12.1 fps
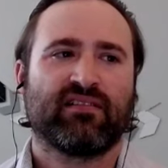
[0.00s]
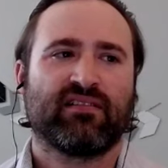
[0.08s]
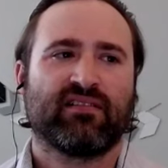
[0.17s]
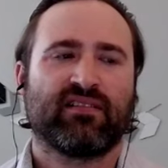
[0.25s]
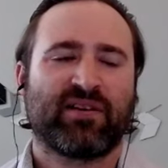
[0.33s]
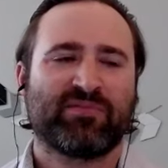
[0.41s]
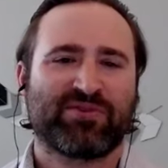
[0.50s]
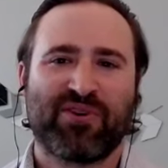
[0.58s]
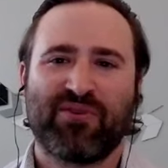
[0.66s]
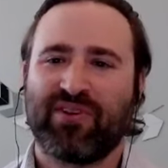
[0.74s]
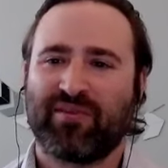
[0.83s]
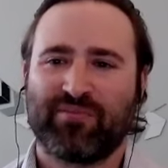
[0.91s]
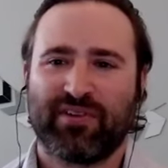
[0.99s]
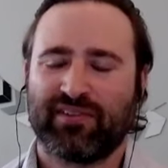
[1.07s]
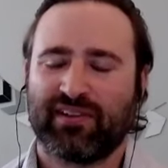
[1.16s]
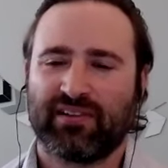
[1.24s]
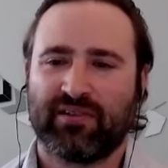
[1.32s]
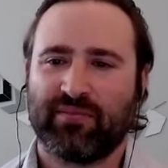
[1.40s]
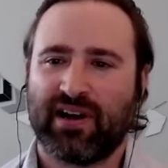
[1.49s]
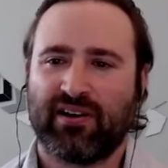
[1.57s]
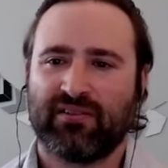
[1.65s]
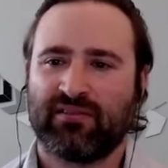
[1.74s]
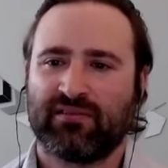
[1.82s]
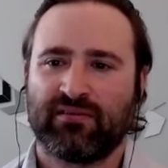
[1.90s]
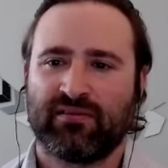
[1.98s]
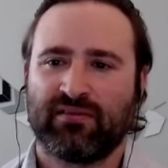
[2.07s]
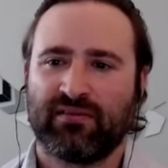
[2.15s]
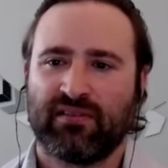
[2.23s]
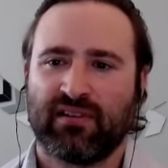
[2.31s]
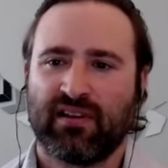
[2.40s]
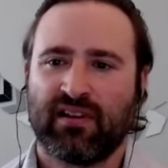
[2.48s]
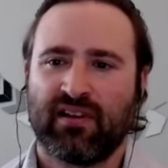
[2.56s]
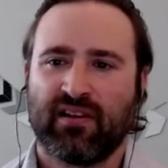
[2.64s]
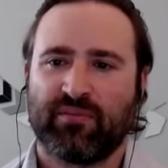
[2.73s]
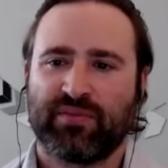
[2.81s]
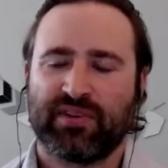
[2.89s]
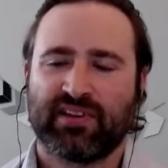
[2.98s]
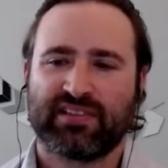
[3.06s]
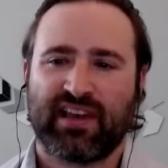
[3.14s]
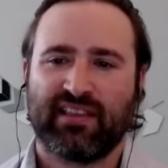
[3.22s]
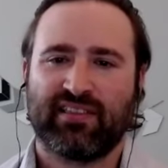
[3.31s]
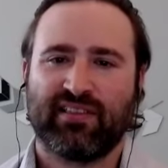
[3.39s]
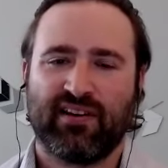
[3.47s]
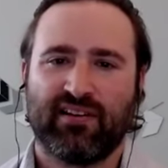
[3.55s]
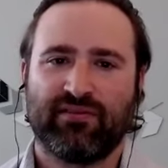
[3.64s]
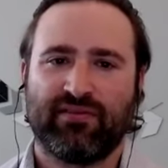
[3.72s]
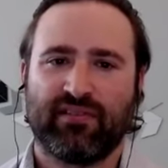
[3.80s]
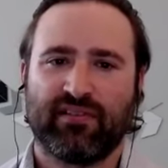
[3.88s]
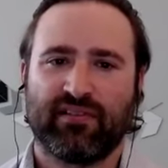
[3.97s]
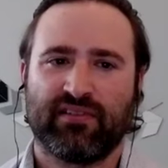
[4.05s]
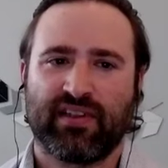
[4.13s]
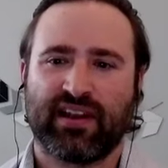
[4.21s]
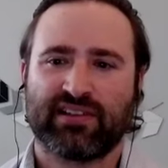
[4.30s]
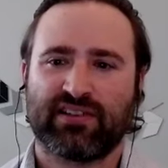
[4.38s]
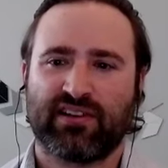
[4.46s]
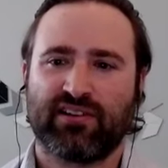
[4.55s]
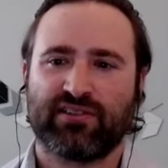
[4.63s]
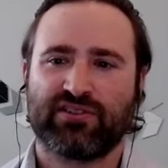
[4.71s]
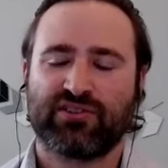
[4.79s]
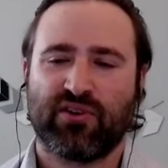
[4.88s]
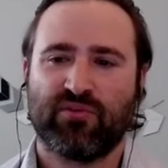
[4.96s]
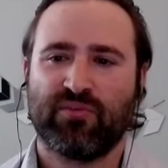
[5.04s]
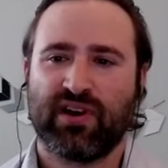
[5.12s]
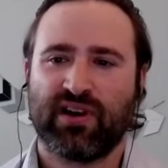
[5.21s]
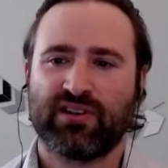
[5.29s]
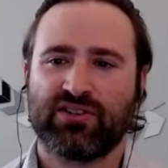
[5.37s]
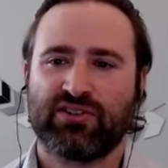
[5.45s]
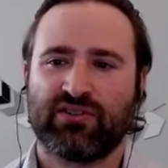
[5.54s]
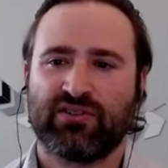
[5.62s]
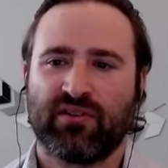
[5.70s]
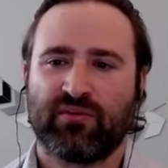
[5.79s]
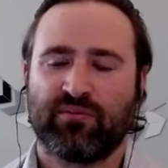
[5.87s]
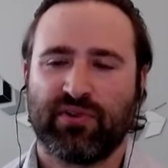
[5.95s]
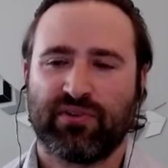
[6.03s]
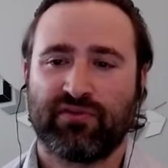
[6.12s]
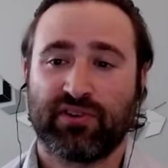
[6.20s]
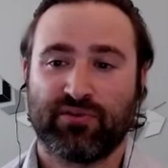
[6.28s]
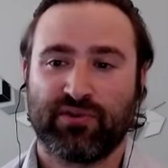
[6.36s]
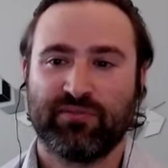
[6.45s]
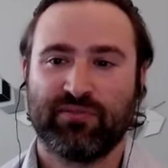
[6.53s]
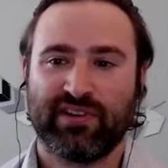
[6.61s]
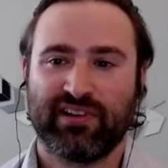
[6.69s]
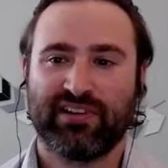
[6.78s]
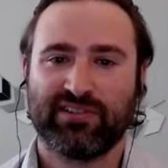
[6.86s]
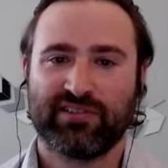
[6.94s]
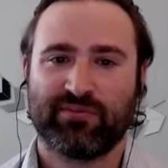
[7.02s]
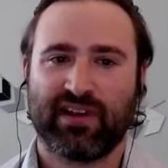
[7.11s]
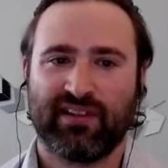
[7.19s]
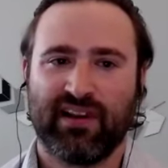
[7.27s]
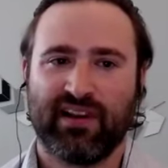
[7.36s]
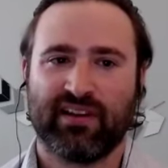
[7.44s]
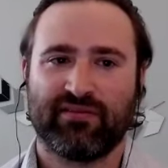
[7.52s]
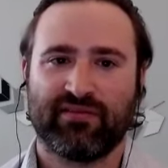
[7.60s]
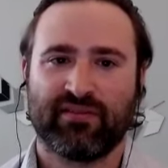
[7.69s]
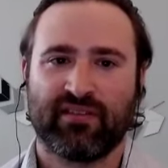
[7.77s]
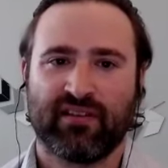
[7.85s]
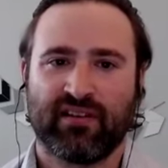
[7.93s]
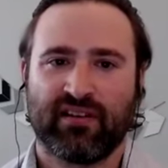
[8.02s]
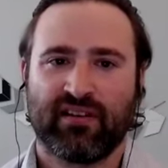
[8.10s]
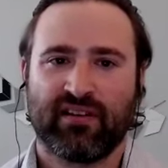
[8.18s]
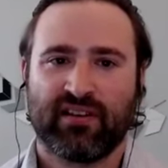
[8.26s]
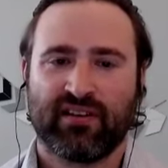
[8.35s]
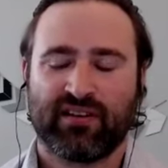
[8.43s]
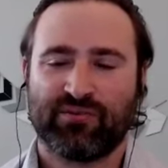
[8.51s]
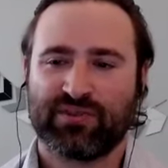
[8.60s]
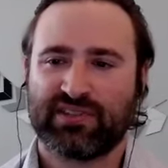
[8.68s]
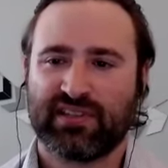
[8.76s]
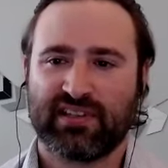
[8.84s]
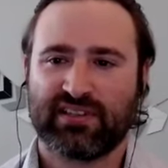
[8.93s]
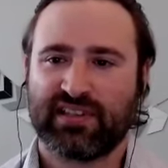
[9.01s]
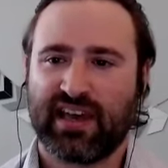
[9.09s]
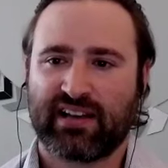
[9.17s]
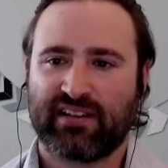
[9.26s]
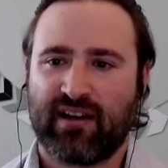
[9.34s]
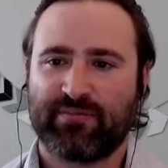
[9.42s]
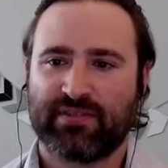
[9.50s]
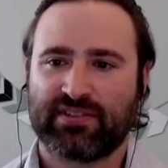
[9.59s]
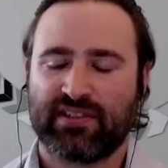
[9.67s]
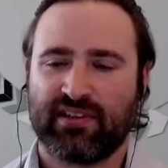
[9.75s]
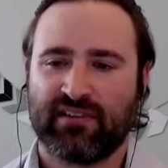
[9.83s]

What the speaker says: I'm so ambivalent about, because I love that I stutter so much, but for 20 years of my life, it was the exact opposite.